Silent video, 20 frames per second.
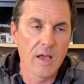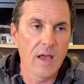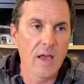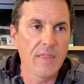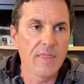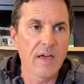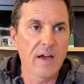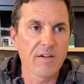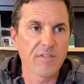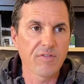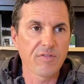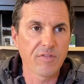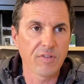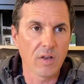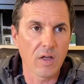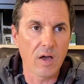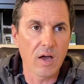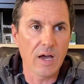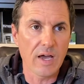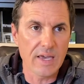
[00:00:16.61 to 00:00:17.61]
And that
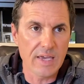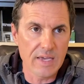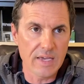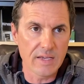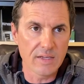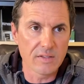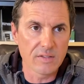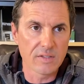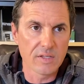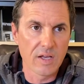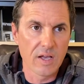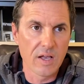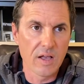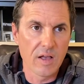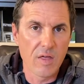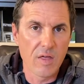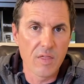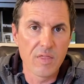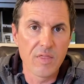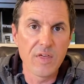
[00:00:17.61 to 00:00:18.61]
flaw is
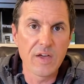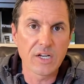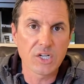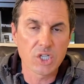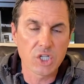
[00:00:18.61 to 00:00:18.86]
that